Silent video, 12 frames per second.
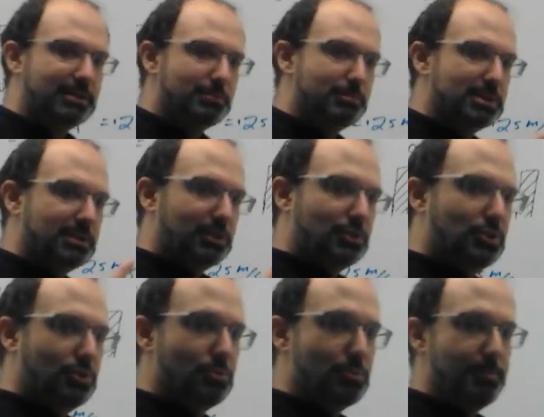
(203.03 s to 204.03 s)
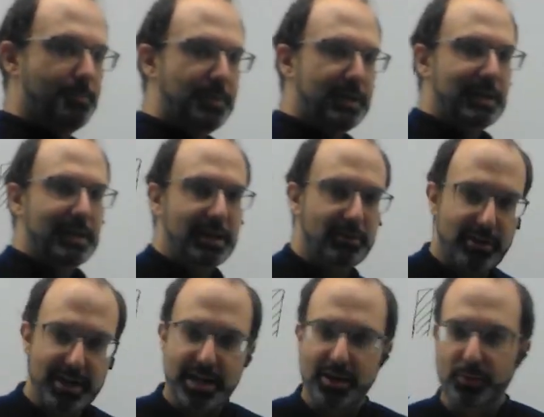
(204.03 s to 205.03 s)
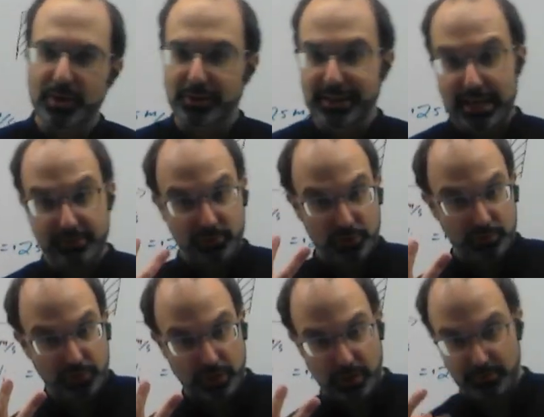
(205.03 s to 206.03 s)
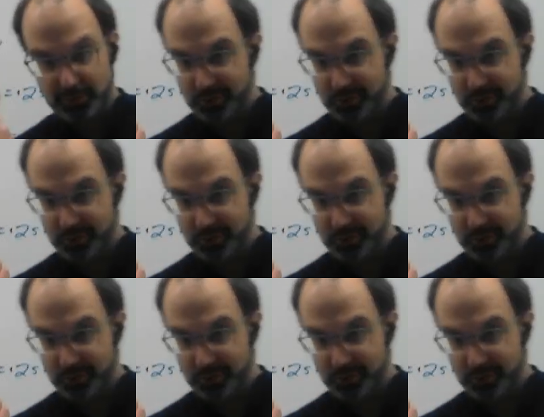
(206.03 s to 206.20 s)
the missing 2. And right now we only have 2 terms.